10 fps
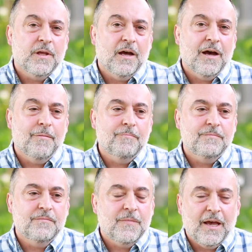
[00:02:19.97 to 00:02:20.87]
um,
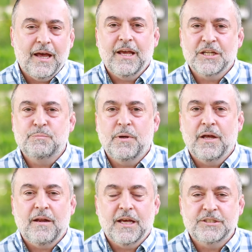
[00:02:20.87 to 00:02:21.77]
and it's
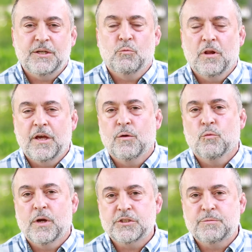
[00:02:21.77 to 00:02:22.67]
been it's really
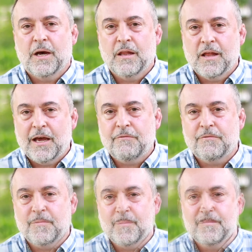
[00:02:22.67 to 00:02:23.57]
enriched my life.